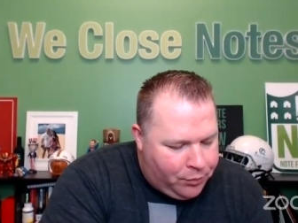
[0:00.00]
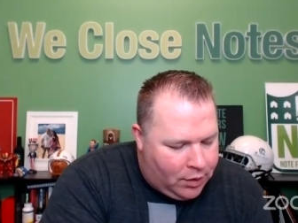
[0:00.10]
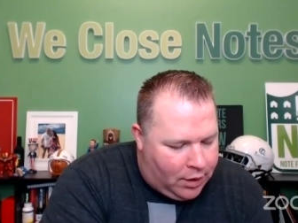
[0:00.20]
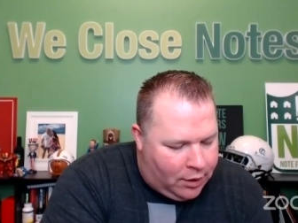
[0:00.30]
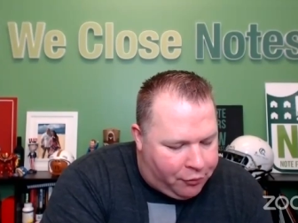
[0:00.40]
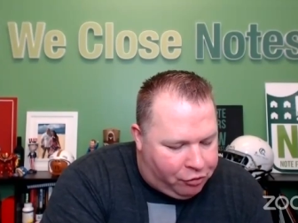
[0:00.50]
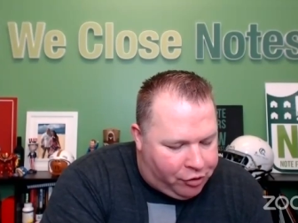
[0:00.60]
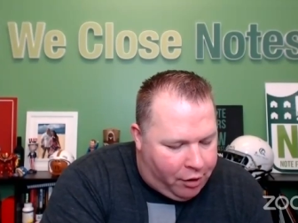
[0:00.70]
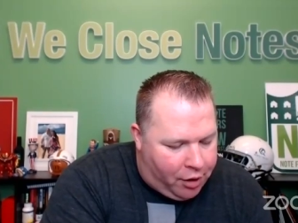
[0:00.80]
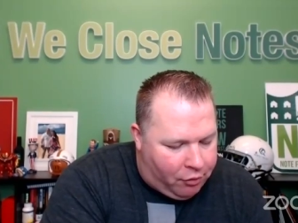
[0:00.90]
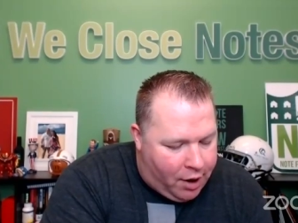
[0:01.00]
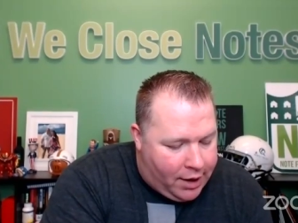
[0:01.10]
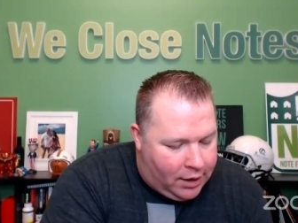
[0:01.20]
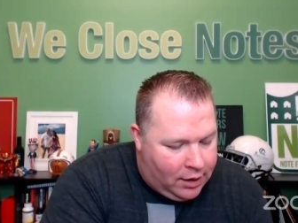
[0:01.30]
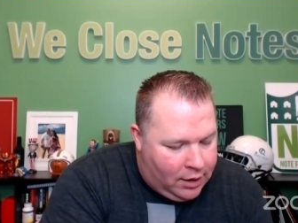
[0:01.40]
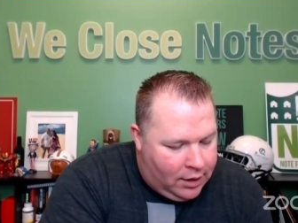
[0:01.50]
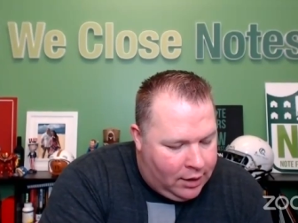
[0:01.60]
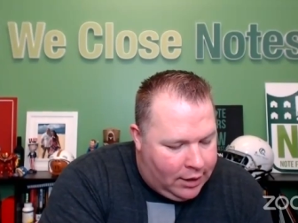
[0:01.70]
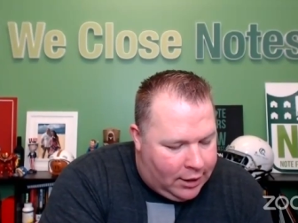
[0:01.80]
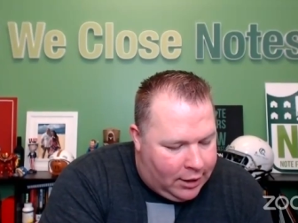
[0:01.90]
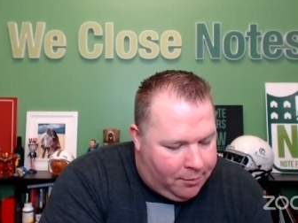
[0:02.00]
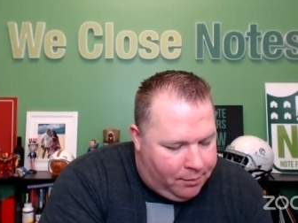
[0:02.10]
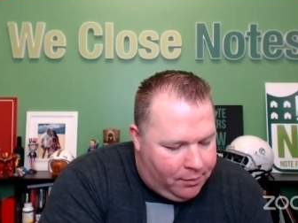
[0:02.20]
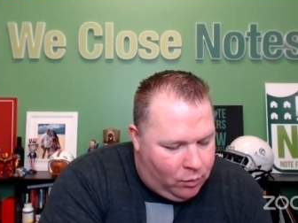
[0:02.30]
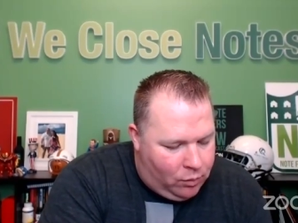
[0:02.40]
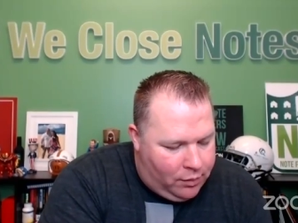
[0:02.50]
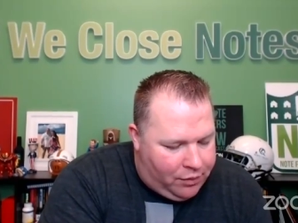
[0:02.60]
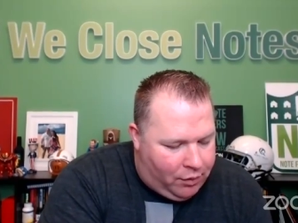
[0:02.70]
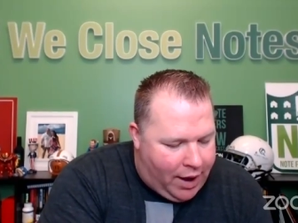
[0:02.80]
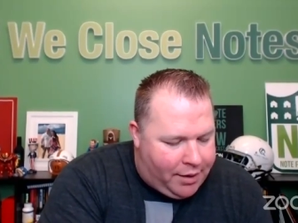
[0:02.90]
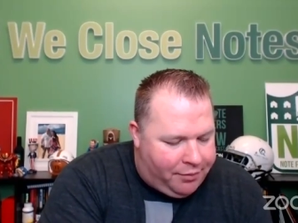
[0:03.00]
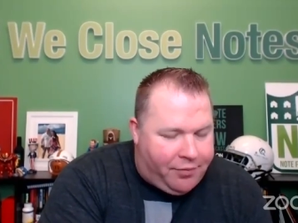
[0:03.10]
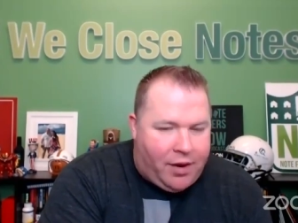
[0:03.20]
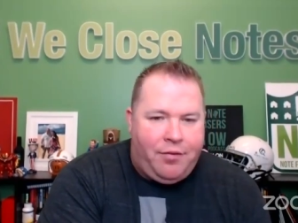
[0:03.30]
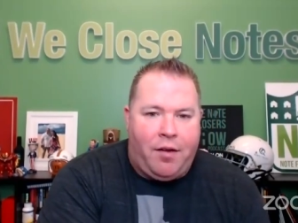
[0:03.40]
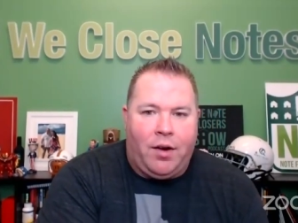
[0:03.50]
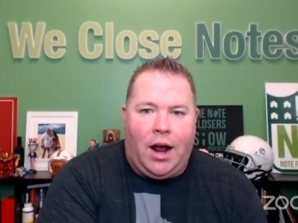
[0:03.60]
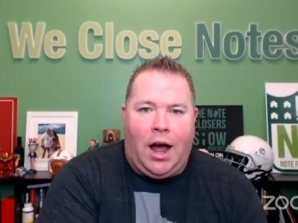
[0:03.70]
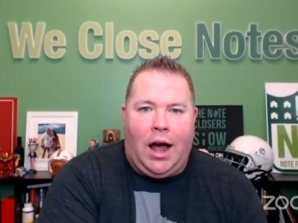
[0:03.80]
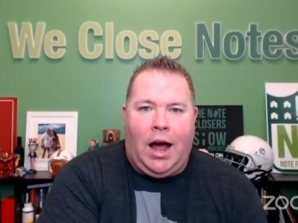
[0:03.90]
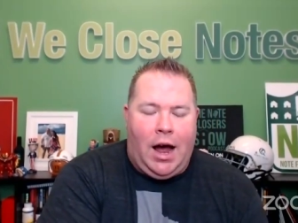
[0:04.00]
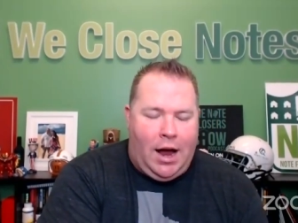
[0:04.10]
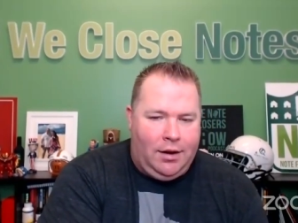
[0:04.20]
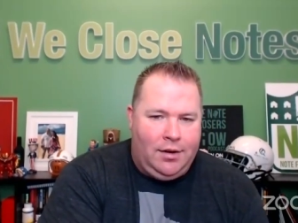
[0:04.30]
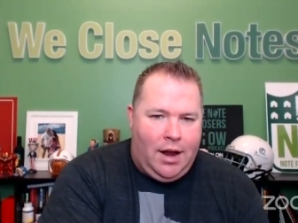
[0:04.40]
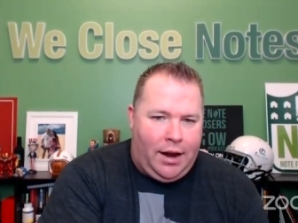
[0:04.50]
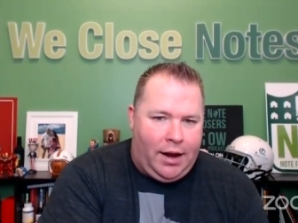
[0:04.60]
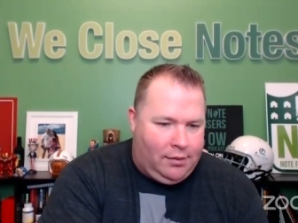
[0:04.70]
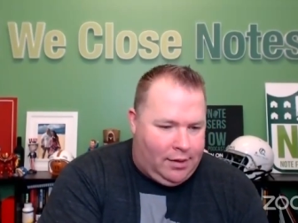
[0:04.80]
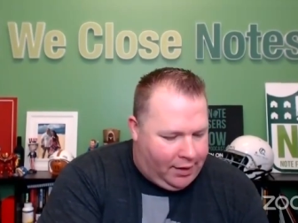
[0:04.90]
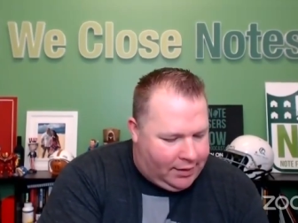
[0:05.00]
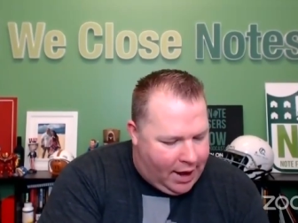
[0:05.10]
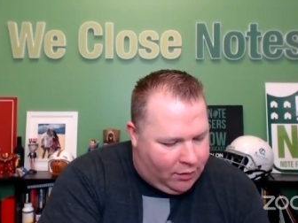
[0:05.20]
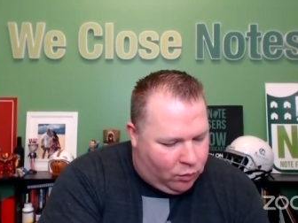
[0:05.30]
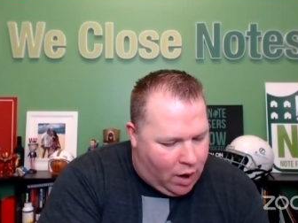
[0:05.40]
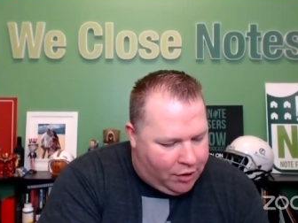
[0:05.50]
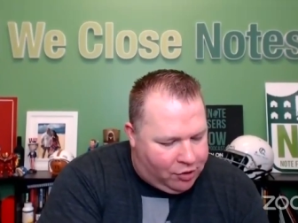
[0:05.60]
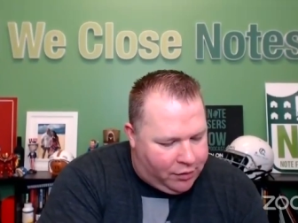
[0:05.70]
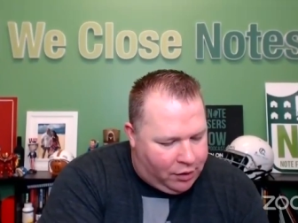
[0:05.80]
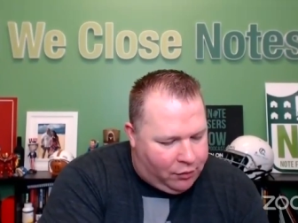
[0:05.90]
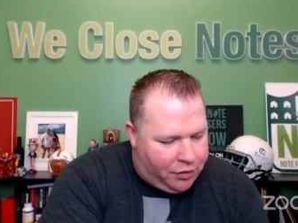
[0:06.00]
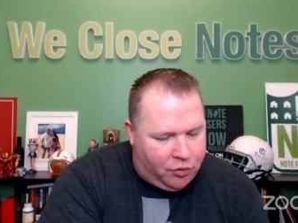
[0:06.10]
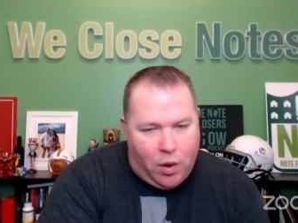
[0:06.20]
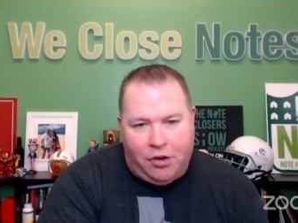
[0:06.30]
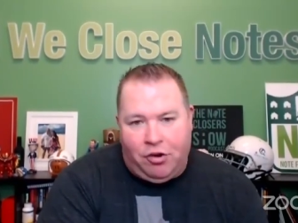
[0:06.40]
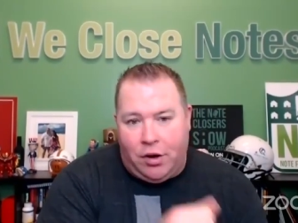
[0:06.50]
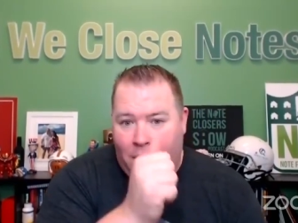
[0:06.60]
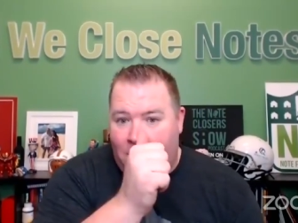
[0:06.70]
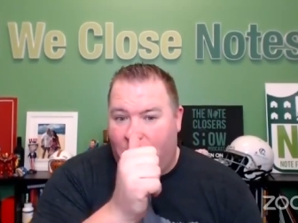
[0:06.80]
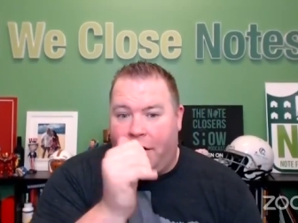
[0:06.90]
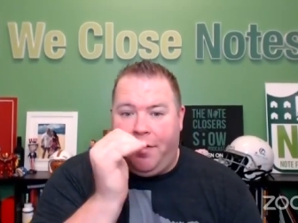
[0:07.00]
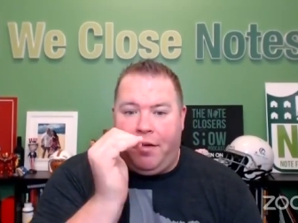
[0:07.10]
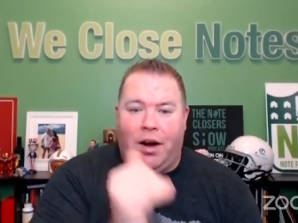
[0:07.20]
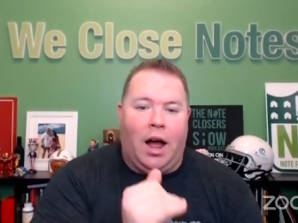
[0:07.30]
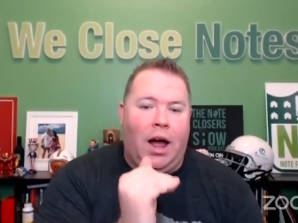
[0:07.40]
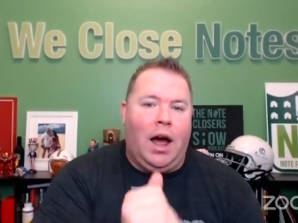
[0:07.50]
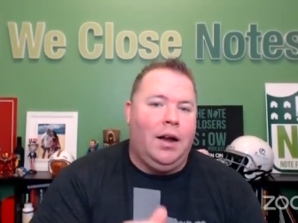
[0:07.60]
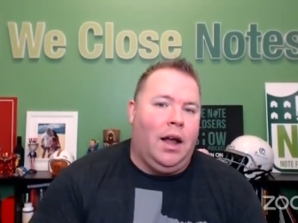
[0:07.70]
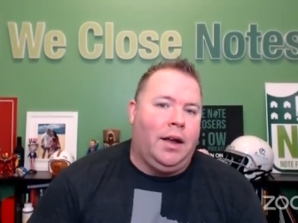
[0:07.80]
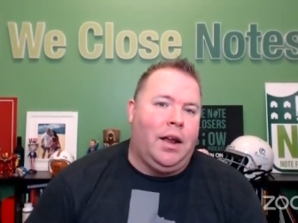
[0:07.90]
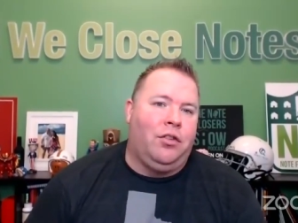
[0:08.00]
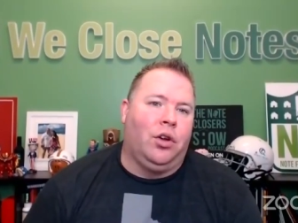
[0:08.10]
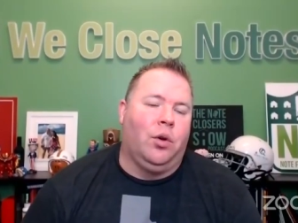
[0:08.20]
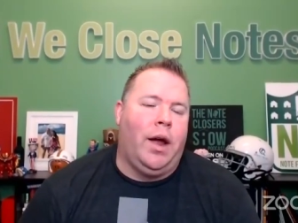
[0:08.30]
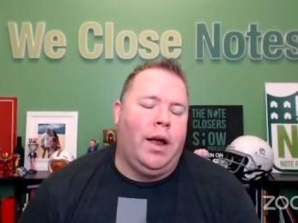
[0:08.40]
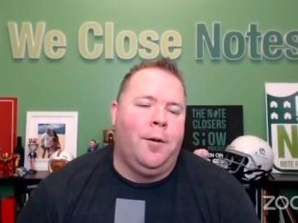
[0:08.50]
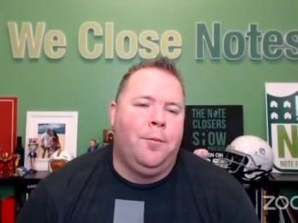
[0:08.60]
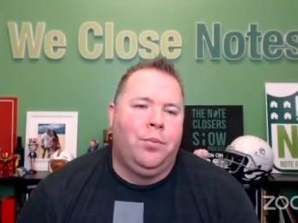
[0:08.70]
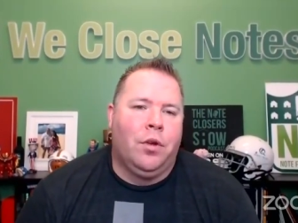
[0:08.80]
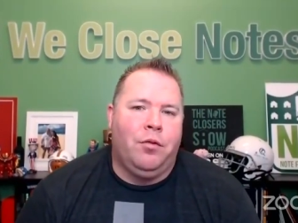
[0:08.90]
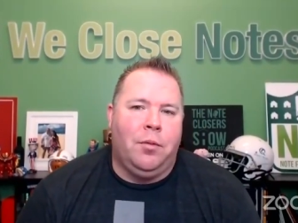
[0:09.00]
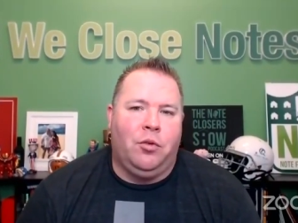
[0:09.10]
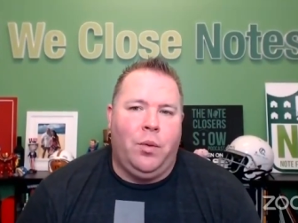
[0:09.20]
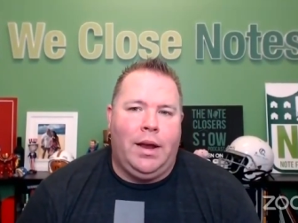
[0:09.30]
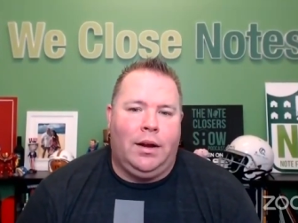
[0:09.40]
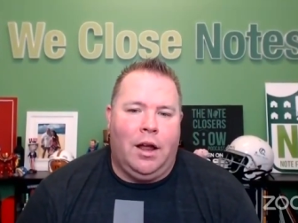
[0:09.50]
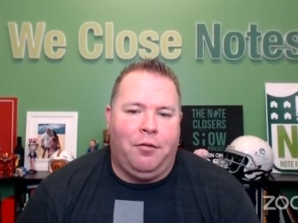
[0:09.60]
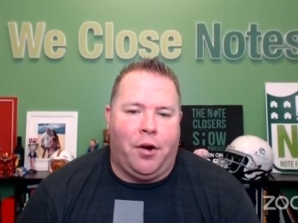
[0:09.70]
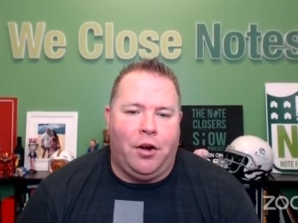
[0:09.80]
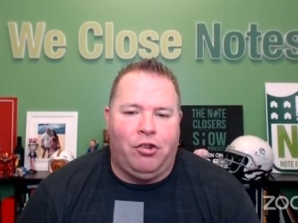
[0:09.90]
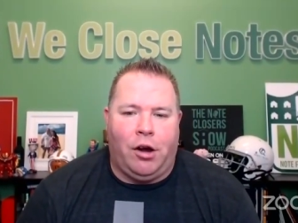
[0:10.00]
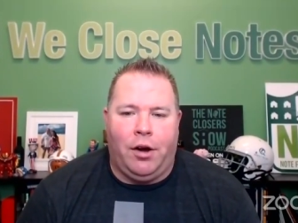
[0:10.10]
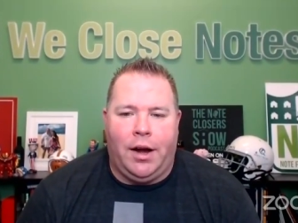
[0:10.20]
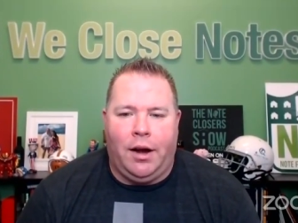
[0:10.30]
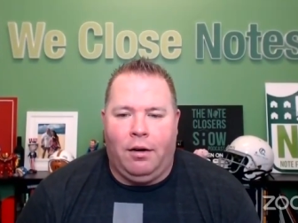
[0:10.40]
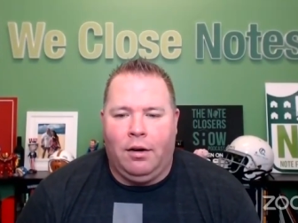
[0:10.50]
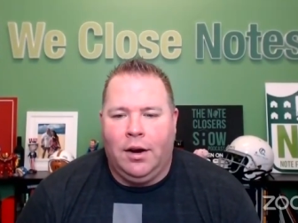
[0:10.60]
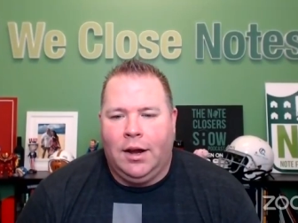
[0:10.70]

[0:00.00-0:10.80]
uh, for sharing already. Um, if you had a f- favorite aha nugget, I think Dan's watching, I think a few others watching. If you had a favorite aha nugget that you took away from this weekend, love for you to share it here